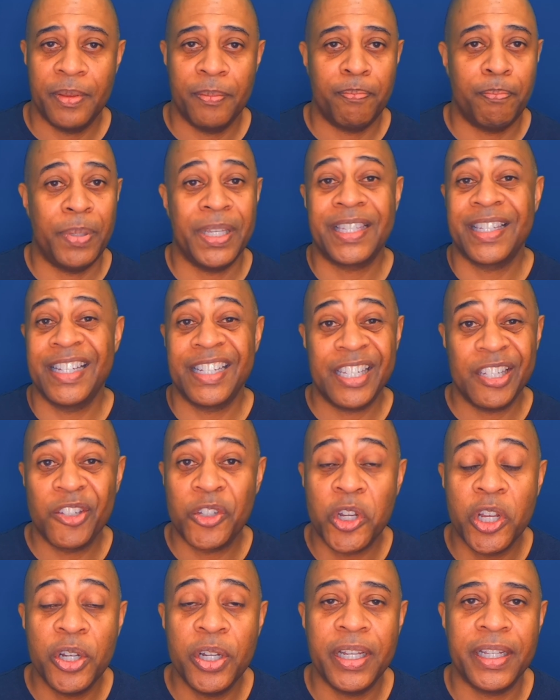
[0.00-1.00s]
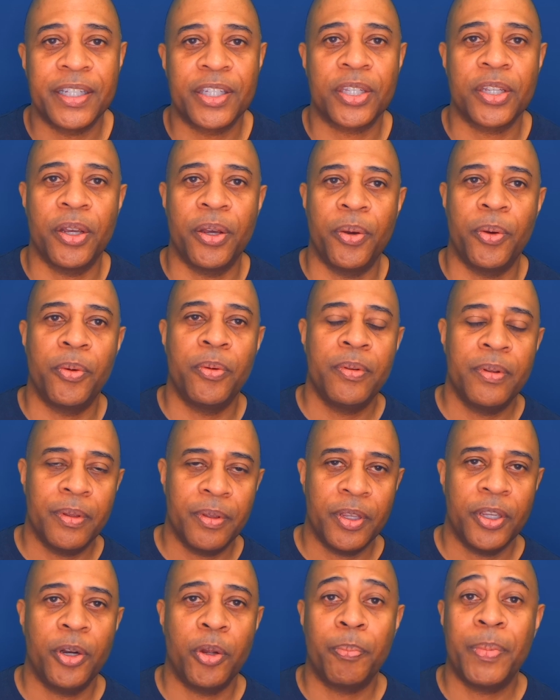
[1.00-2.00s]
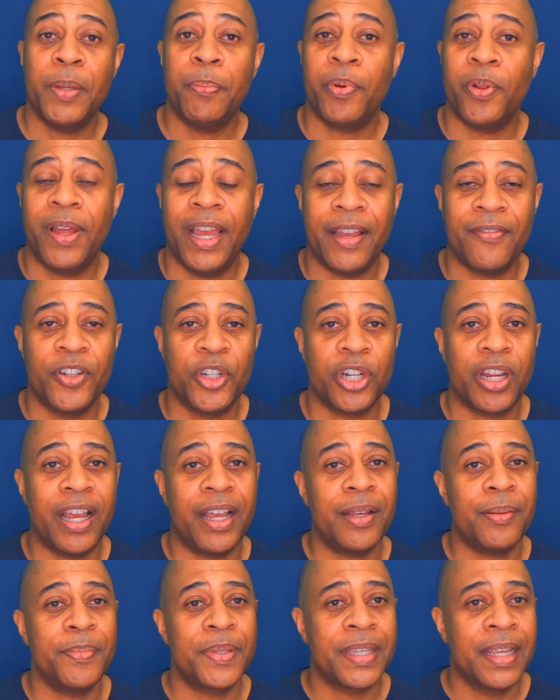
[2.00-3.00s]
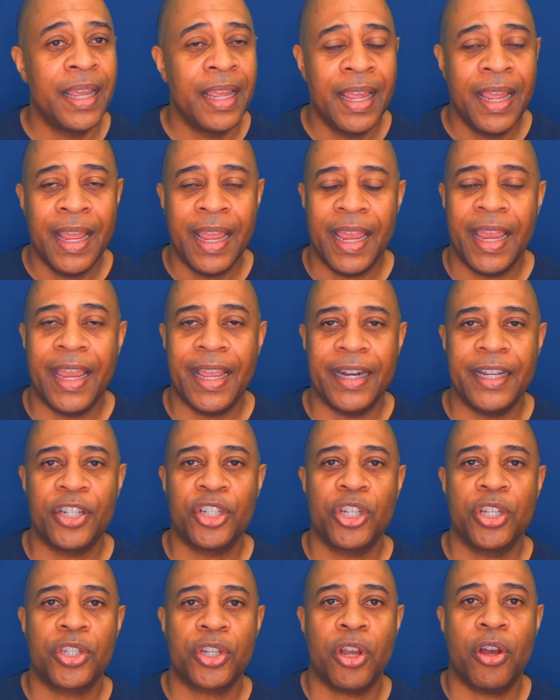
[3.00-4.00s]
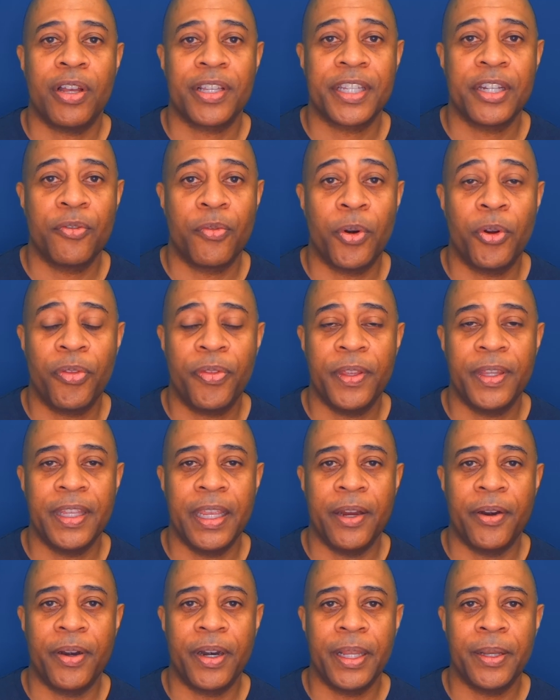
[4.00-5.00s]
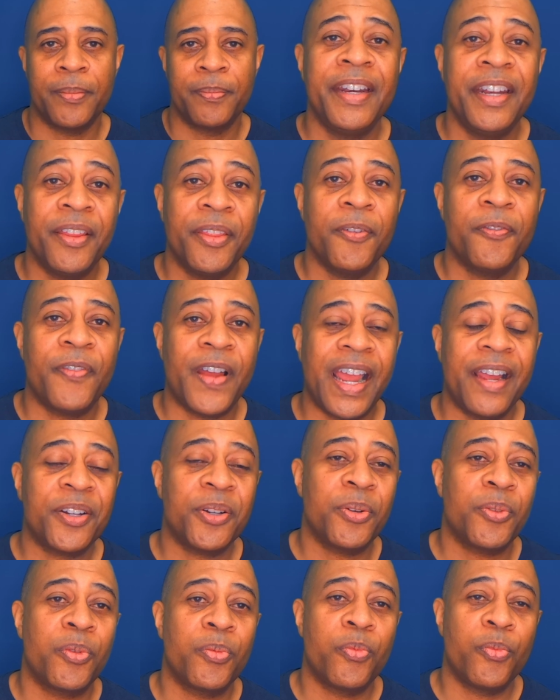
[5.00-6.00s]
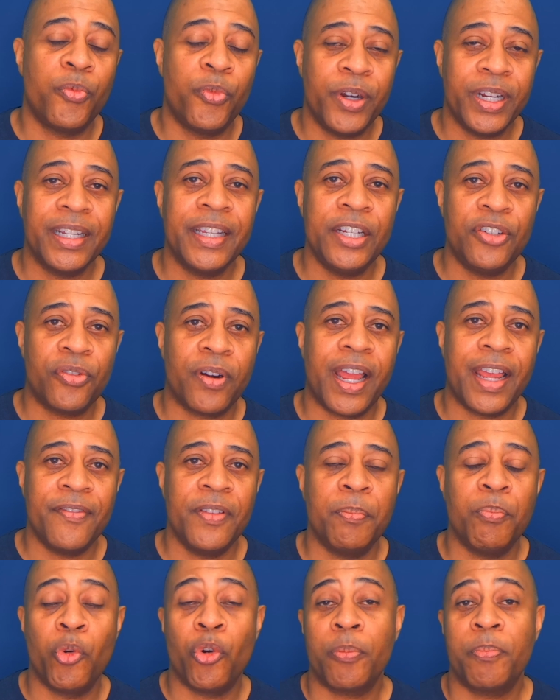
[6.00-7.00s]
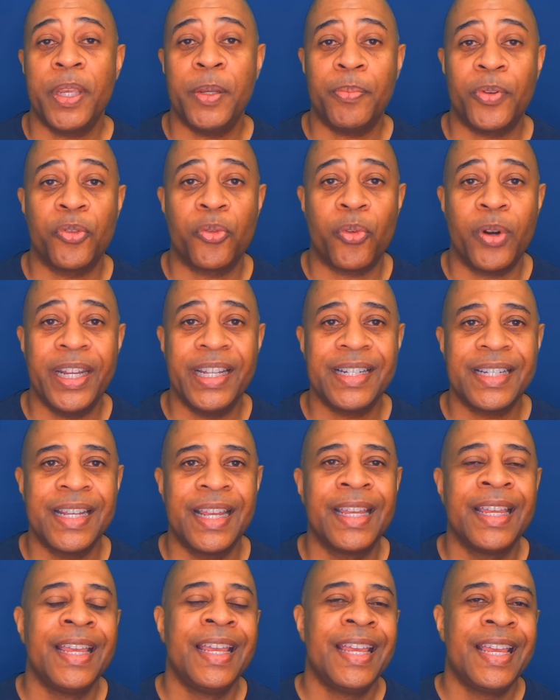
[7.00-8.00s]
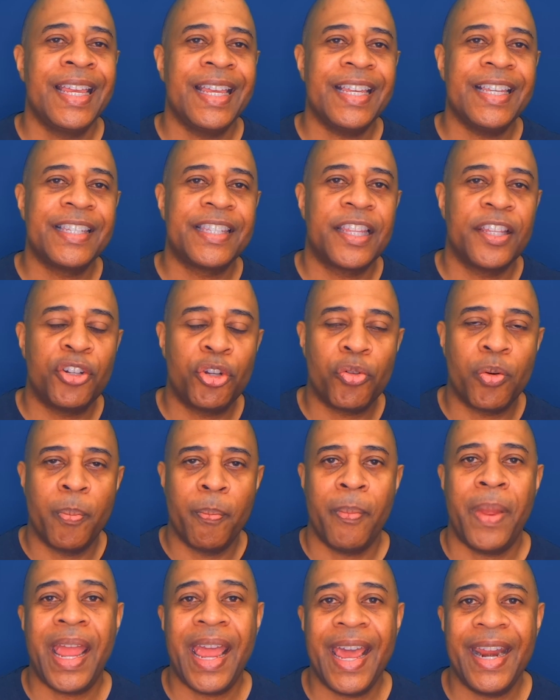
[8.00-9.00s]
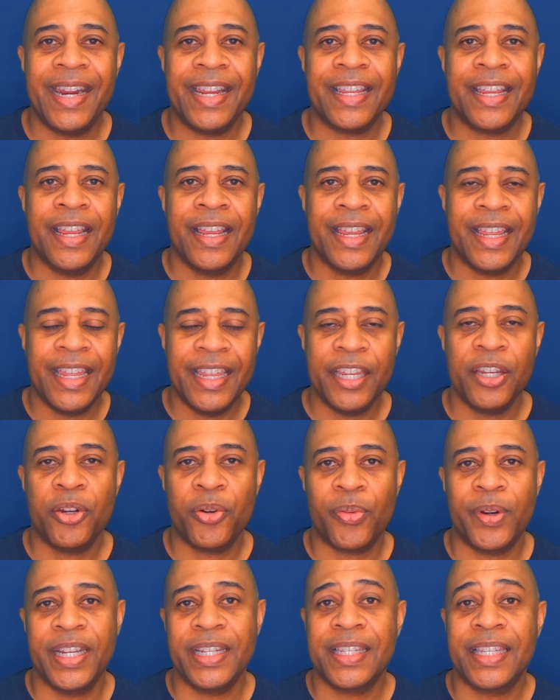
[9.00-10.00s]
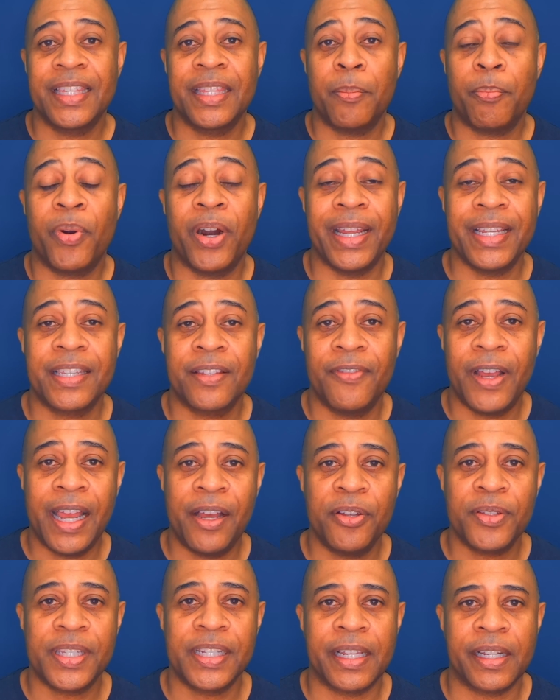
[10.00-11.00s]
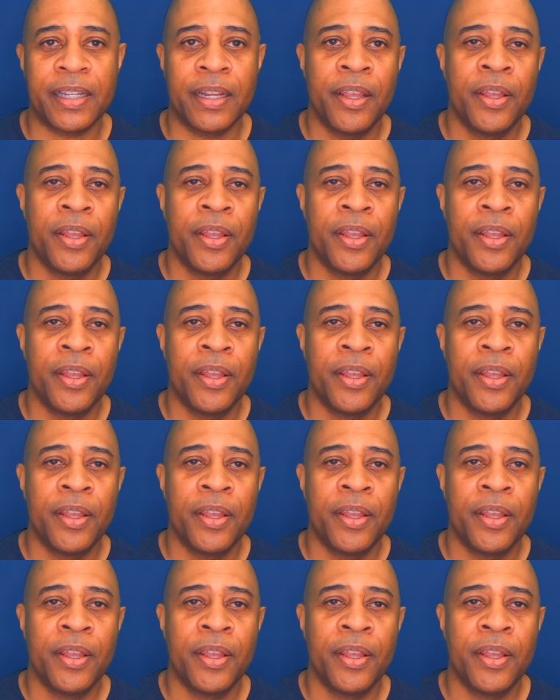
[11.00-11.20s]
business is good. So, people have jobs, and it's just causing growth in the area. Another factor really driving more people to rent is the dramatic increase in the price of housing.